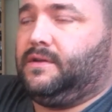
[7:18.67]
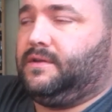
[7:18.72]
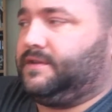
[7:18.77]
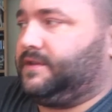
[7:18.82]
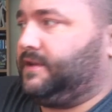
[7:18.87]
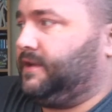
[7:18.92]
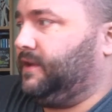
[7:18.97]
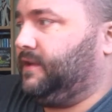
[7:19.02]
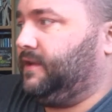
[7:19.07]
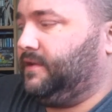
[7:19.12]

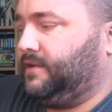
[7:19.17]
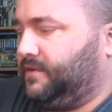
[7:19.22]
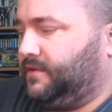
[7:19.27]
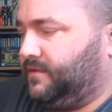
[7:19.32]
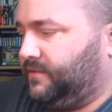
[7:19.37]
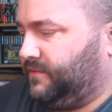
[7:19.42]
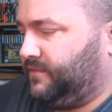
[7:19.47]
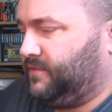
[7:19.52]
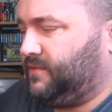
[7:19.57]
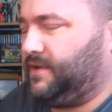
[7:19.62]
See?
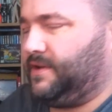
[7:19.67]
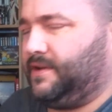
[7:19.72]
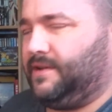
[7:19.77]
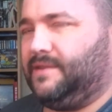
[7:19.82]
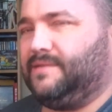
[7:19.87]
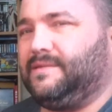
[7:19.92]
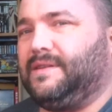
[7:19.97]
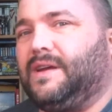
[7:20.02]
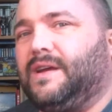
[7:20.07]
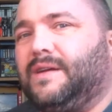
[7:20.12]

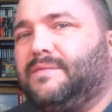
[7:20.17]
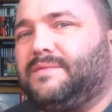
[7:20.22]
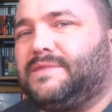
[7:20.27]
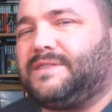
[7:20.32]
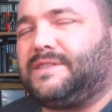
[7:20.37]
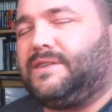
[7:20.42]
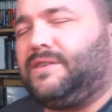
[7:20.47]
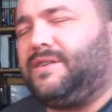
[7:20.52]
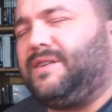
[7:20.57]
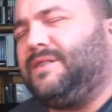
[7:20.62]
My
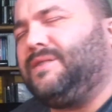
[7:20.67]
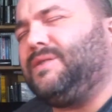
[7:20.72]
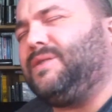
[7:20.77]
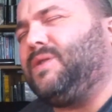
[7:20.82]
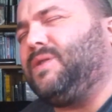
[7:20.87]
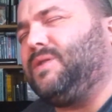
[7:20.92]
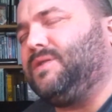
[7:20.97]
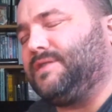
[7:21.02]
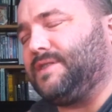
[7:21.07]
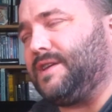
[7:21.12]
arms,
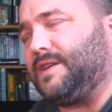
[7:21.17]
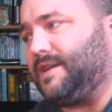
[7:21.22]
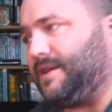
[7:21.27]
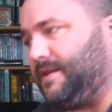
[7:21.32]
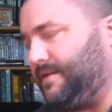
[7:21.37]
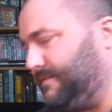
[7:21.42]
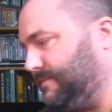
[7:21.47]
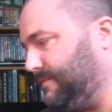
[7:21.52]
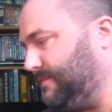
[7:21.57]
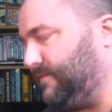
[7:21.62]

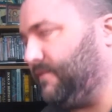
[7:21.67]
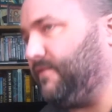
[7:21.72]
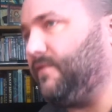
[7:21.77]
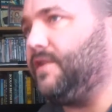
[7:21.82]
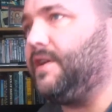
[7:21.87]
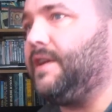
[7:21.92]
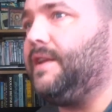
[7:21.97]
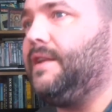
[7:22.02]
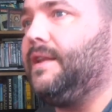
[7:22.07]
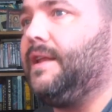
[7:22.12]
see?
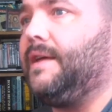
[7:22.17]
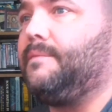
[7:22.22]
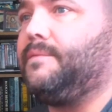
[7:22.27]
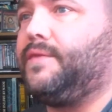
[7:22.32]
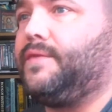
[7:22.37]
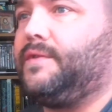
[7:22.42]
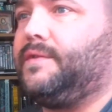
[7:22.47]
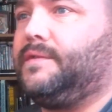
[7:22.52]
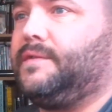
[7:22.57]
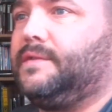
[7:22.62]
Fucking
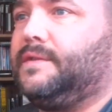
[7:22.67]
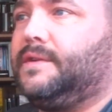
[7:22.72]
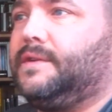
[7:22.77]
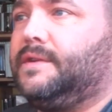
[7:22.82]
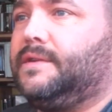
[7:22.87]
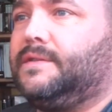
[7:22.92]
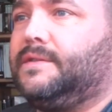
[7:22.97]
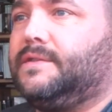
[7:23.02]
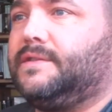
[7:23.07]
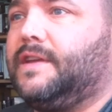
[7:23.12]
lamp.
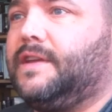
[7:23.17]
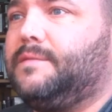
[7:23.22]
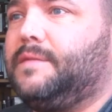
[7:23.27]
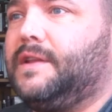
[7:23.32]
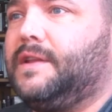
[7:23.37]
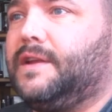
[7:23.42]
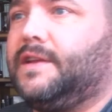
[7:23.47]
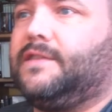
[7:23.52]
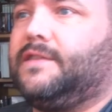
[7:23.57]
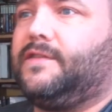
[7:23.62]
Saved me
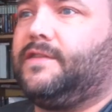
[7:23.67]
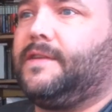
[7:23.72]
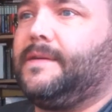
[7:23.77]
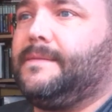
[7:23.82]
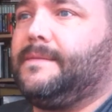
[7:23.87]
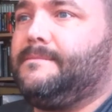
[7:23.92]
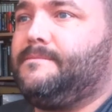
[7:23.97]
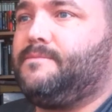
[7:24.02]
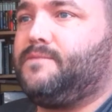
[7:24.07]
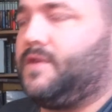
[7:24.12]
life.
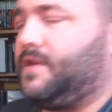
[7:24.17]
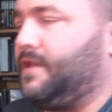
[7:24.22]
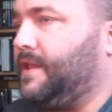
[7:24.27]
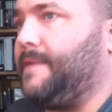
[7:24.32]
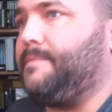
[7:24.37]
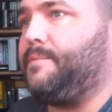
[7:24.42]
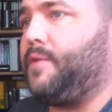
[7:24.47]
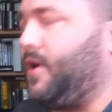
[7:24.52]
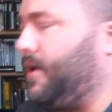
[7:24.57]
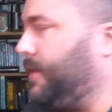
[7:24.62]

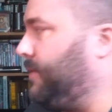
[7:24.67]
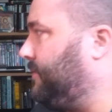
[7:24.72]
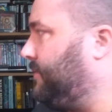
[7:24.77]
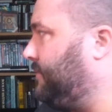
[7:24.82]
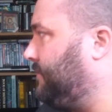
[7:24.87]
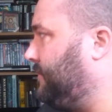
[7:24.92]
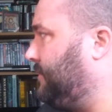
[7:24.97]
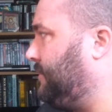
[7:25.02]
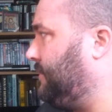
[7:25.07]
Lamp on.